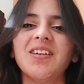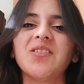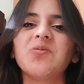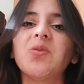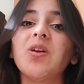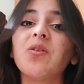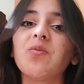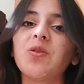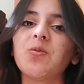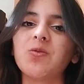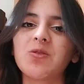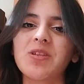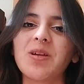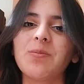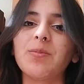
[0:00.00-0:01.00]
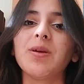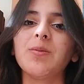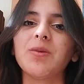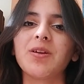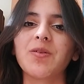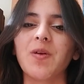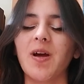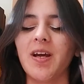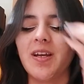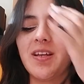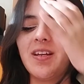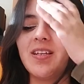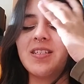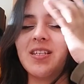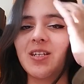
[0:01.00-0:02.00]
one of the books that made me
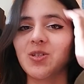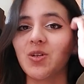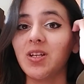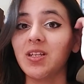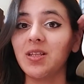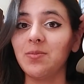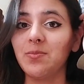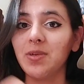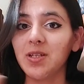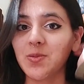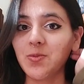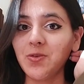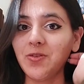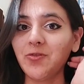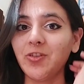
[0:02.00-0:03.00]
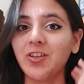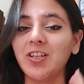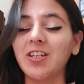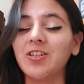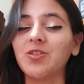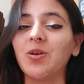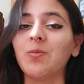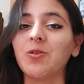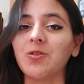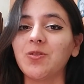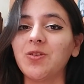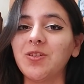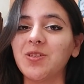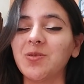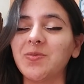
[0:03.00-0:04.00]
cry is actually the best book of the year, so I'm not
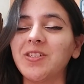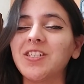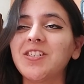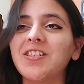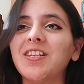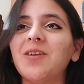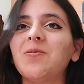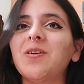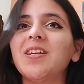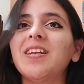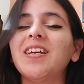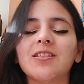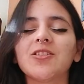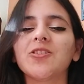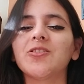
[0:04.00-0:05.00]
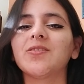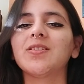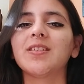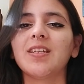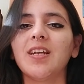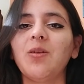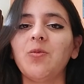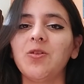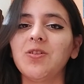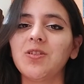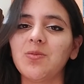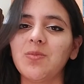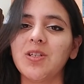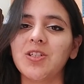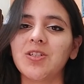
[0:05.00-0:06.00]
going to mention that one. So instead, I'm going to
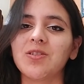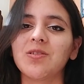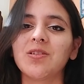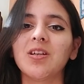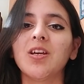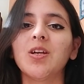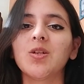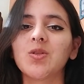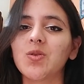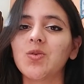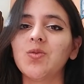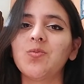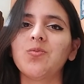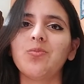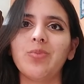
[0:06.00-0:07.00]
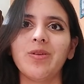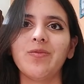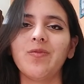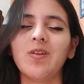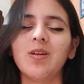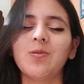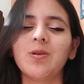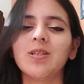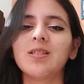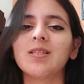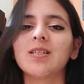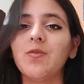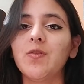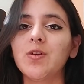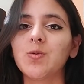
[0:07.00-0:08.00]
mention two briefly ones.
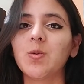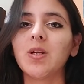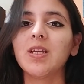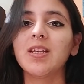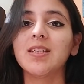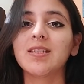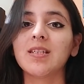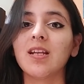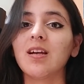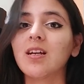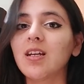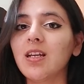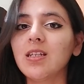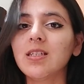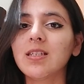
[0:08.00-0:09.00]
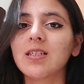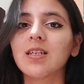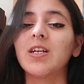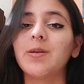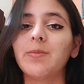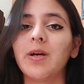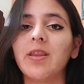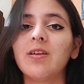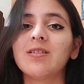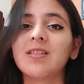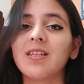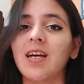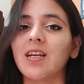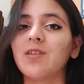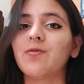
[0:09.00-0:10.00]
The first one is The Lucky List. Her mother
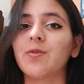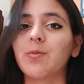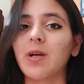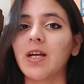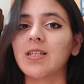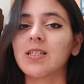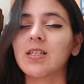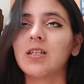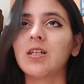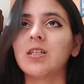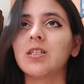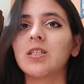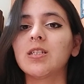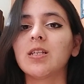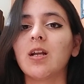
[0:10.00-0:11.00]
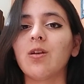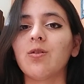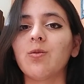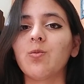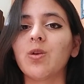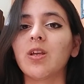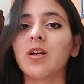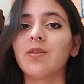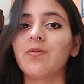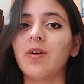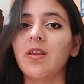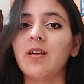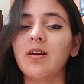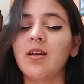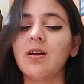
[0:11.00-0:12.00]
died from cancer and she's alone with her
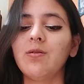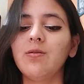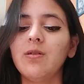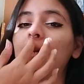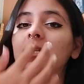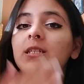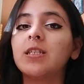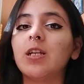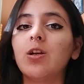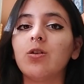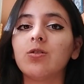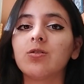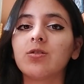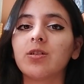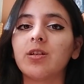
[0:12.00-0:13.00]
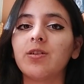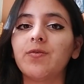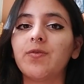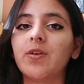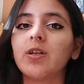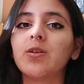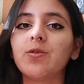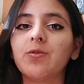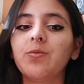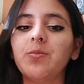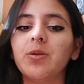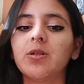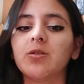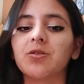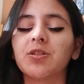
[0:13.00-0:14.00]
father now. And she lost her friend group
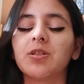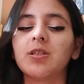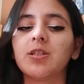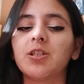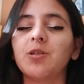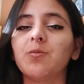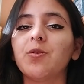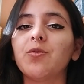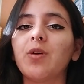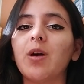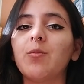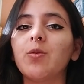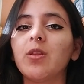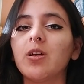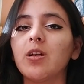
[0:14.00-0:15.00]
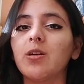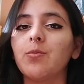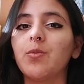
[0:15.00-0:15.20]
because she broke up with her